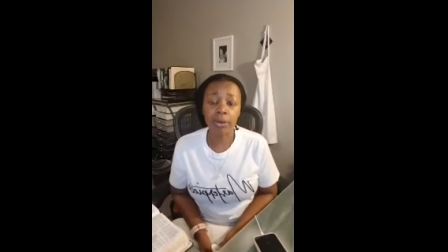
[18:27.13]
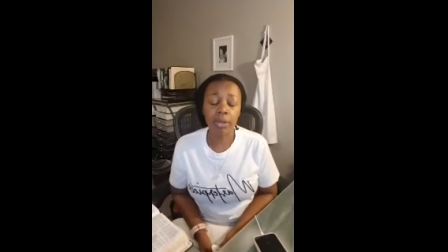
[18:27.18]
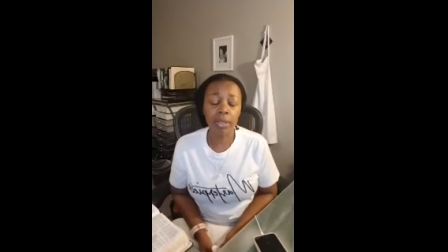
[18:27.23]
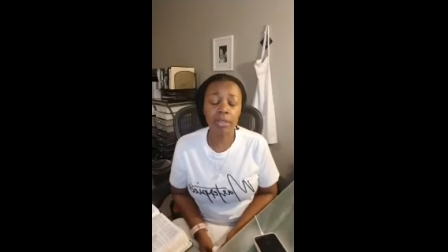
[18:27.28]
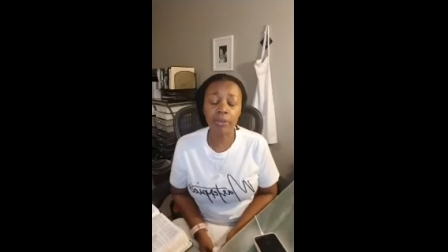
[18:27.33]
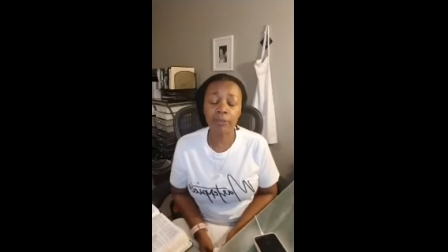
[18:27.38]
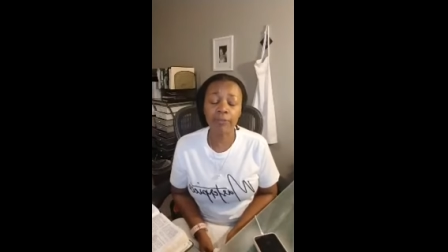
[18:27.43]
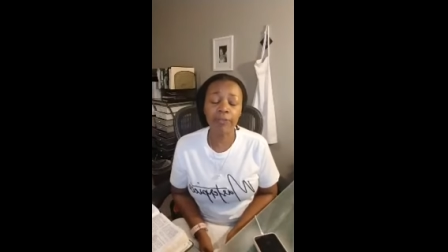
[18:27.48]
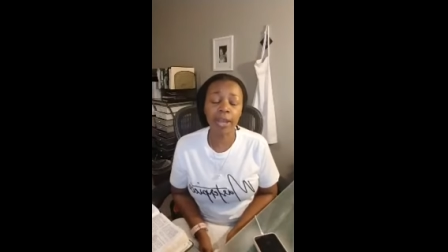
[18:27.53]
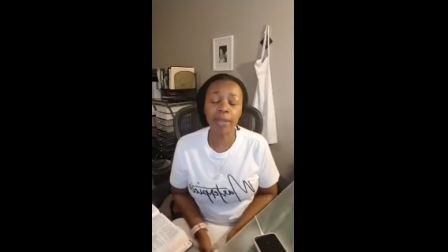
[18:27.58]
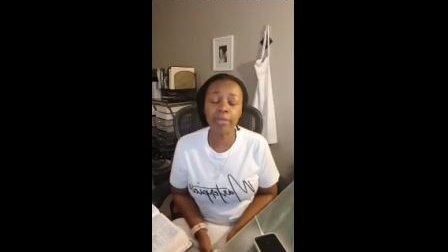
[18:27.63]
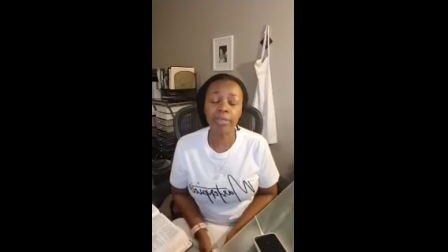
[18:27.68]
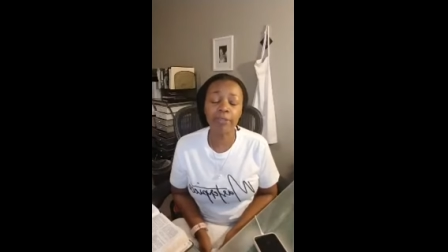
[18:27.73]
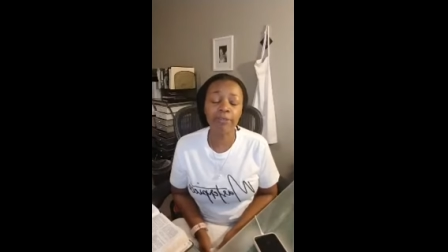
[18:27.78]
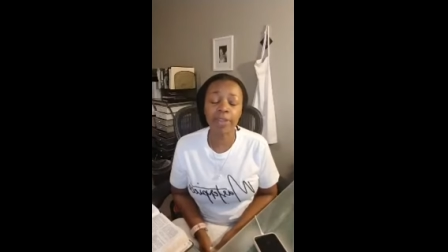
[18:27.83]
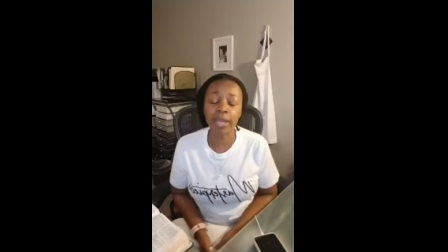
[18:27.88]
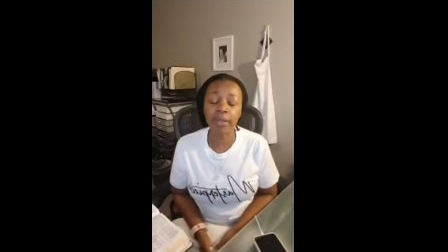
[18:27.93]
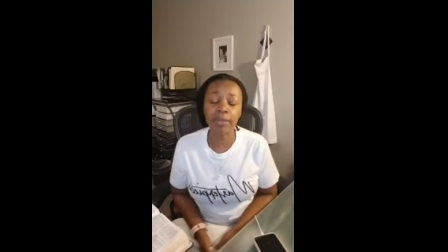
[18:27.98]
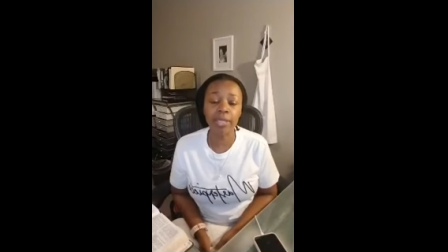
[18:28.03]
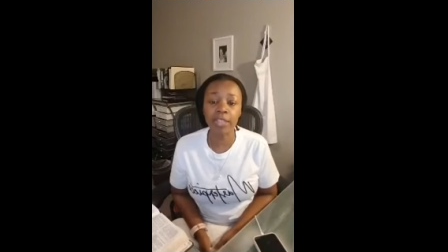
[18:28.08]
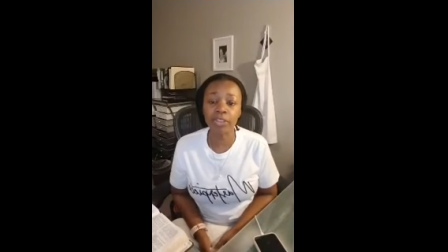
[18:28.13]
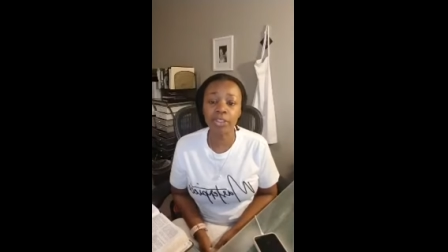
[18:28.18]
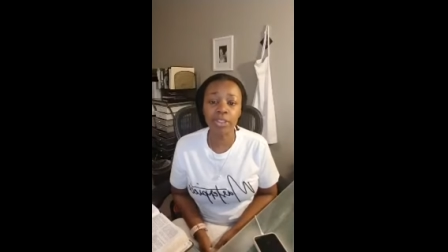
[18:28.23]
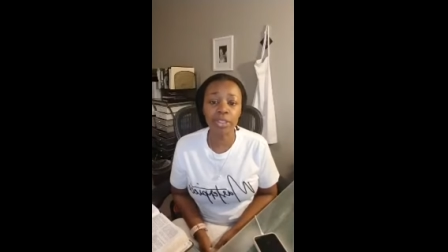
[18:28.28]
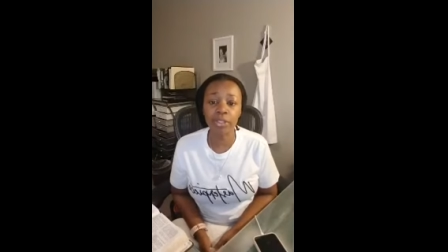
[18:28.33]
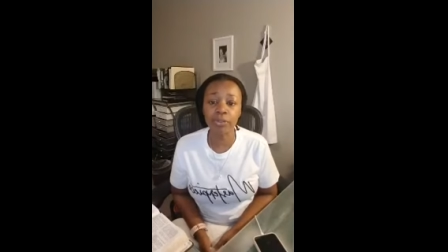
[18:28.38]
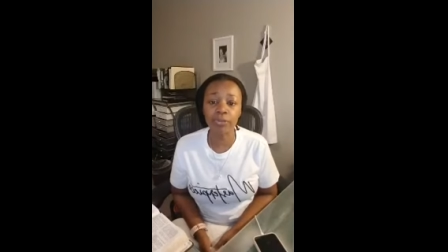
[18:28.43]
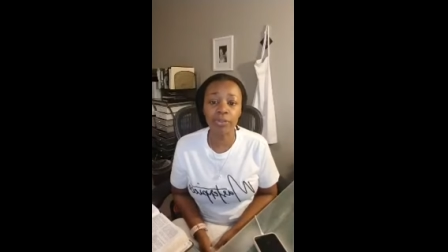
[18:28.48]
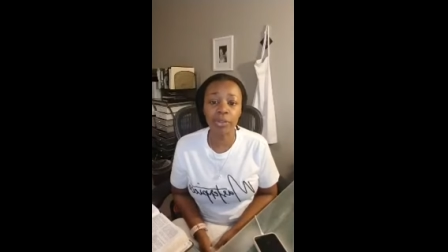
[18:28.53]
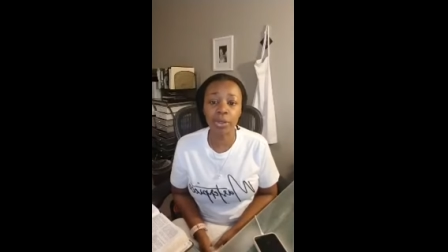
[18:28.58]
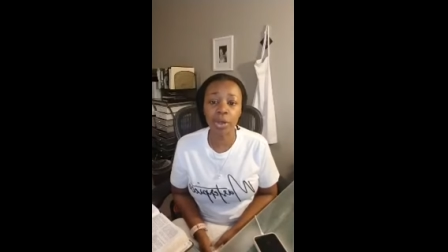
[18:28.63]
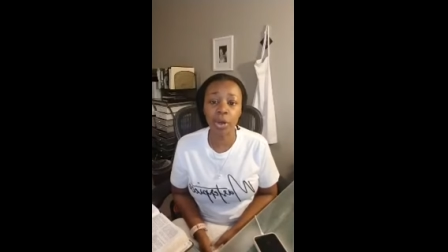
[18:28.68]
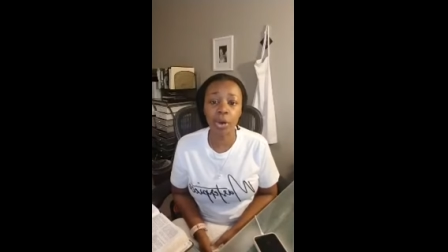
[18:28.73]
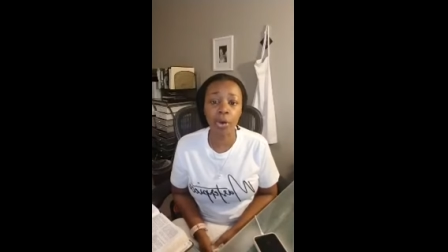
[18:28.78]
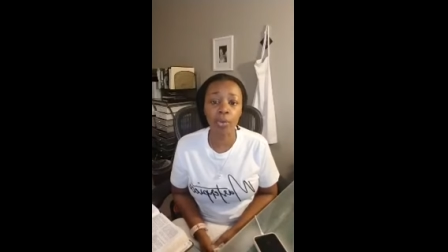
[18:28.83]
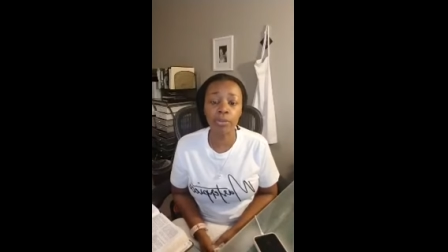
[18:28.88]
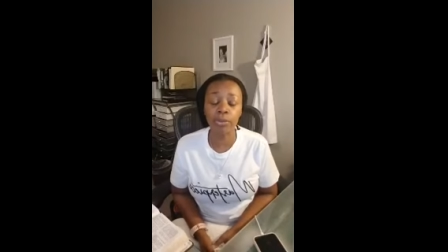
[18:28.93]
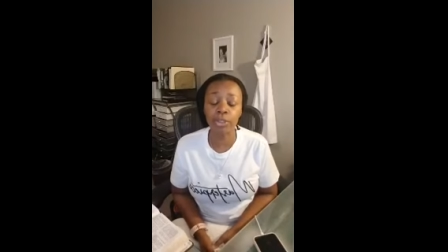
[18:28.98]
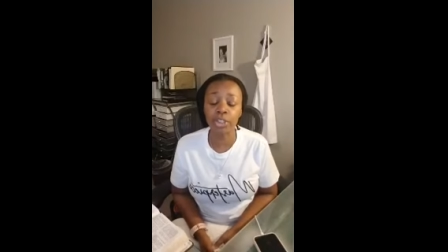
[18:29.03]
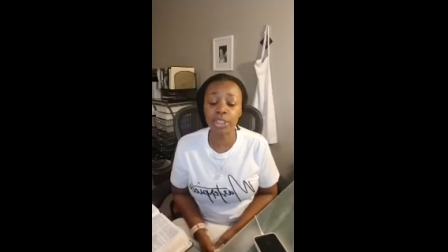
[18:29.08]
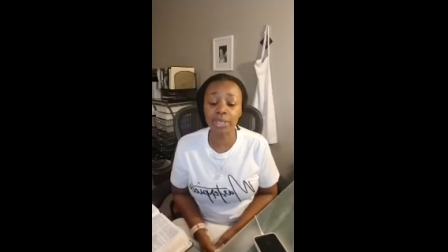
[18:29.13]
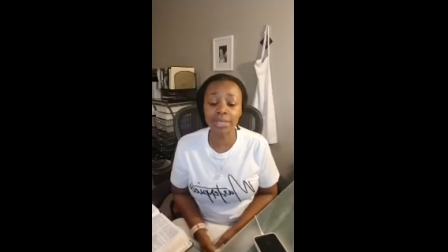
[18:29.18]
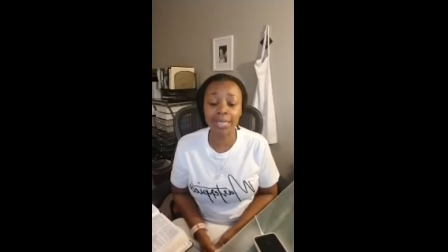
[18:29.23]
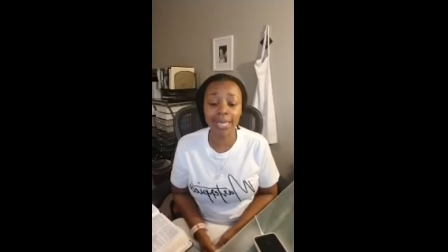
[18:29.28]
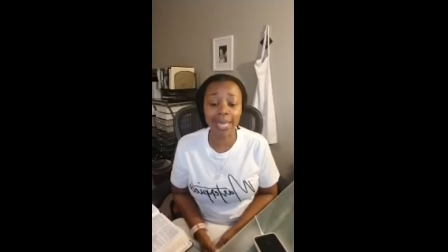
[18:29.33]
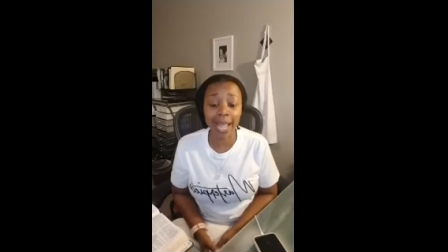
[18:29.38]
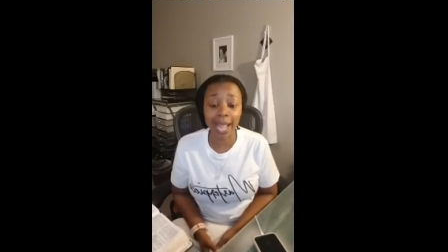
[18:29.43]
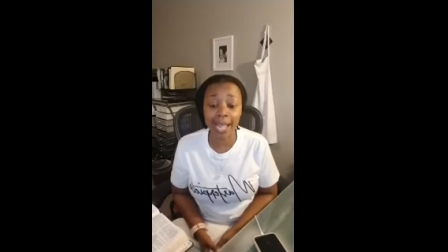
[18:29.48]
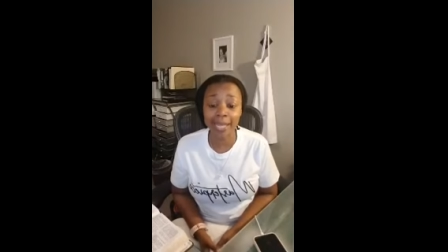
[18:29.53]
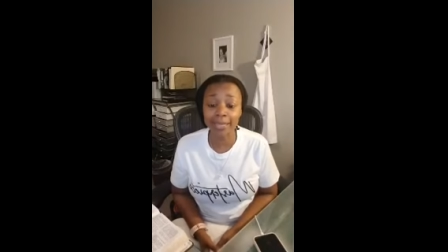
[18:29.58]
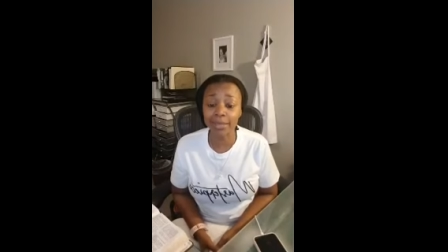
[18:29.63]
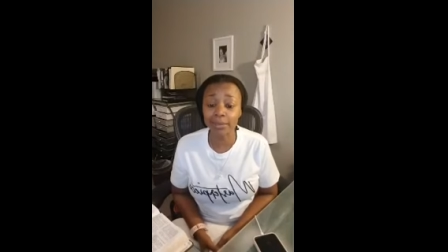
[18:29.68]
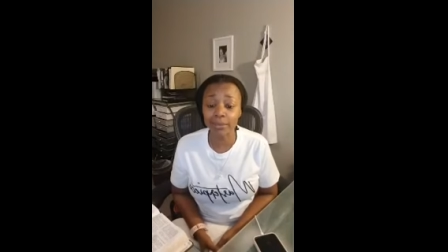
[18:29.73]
the foundation of your hope should not